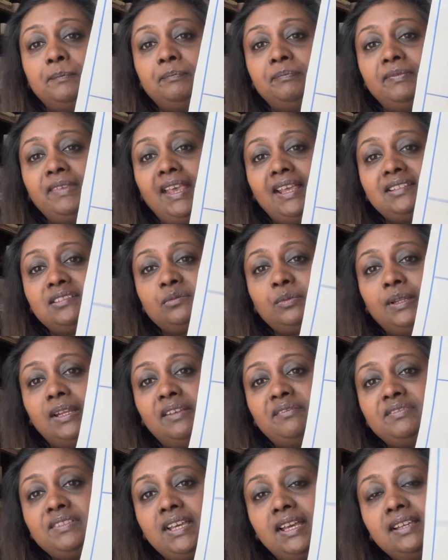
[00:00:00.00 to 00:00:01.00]
that's what
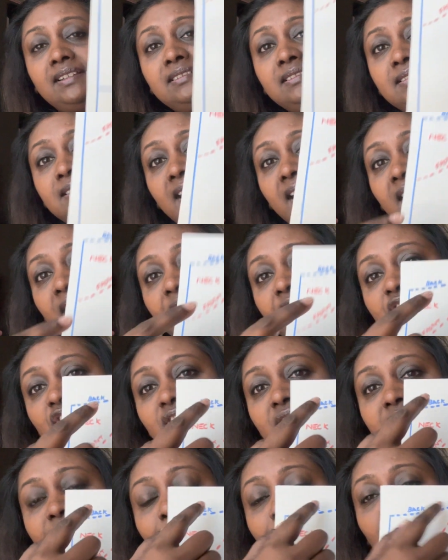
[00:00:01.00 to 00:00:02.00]
I've done. So, and I've
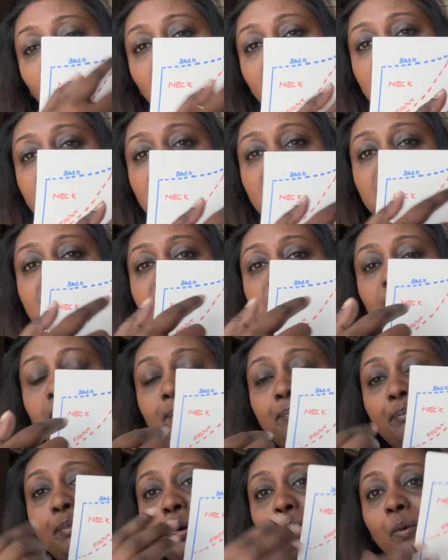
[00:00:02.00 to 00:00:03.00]
just marked it
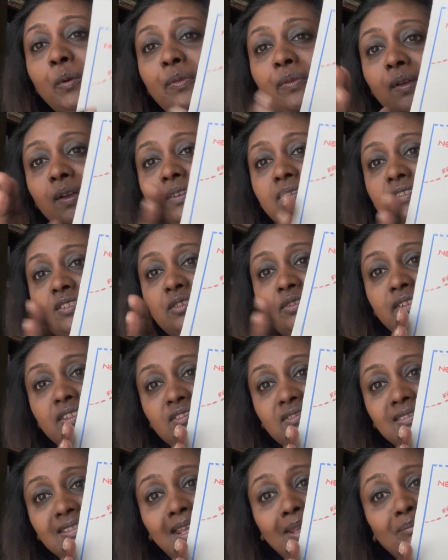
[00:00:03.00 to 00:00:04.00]
both onto
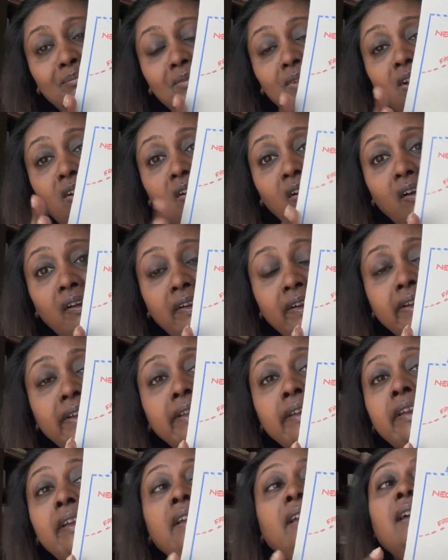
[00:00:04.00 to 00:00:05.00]
the same card.